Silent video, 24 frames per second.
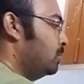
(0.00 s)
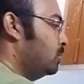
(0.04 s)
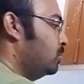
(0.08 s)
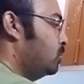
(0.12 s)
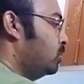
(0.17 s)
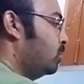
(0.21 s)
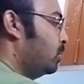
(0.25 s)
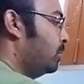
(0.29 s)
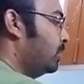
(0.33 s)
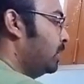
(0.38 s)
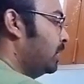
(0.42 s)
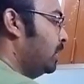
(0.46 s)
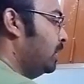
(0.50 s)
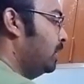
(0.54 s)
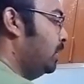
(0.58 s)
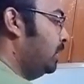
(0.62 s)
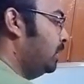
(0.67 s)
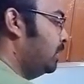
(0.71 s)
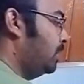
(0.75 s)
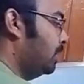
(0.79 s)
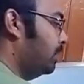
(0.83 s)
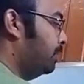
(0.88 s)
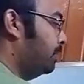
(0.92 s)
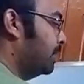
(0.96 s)

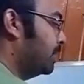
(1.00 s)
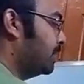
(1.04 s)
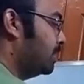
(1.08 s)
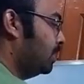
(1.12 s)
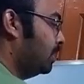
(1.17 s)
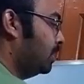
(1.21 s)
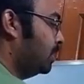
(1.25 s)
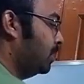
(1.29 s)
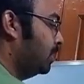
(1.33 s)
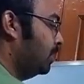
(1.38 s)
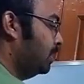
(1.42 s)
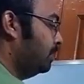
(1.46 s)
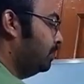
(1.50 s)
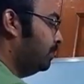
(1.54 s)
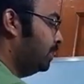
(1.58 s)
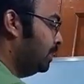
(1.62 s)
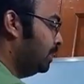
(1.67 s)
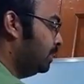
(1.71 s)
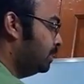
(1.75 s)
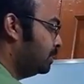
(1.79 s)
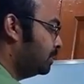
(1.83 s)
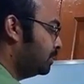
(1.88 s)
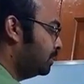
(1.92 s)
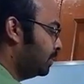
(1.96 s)
Sovereignty basically
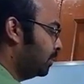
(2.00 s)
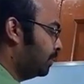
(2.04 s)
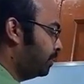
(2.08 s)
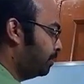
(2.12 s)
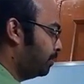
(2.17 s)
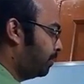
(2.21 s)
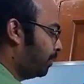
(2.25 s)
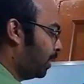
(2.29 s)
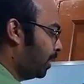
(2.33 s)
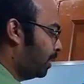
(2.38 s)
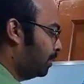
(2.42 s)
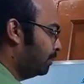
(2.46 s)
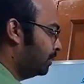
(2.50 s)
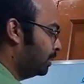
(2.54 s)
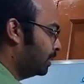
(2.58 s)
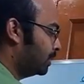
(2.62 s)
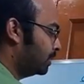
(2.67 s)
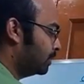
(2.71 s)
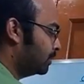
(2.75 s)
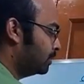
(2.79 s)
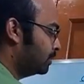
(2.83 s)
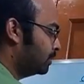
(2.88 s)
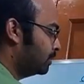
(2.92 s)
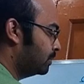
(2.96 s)
means the
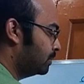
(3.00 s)
power.